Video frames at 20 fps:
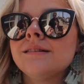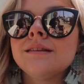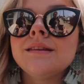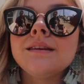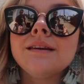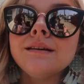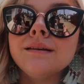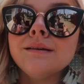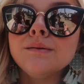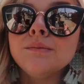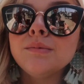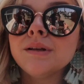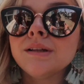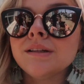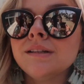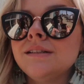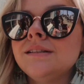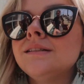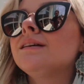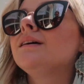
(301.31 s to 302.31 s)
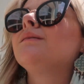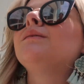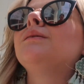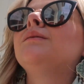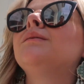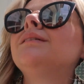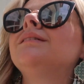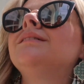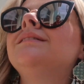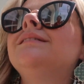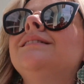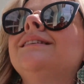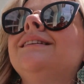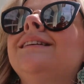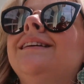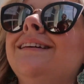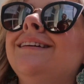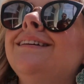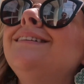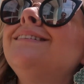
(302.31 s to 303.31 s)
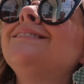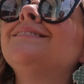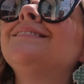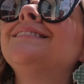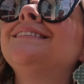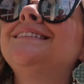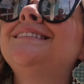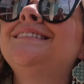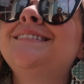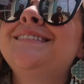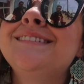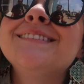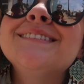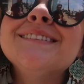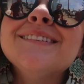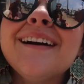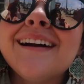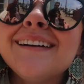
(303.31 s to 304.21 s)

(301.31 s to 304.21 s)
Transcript: the place that we wanted to eat was two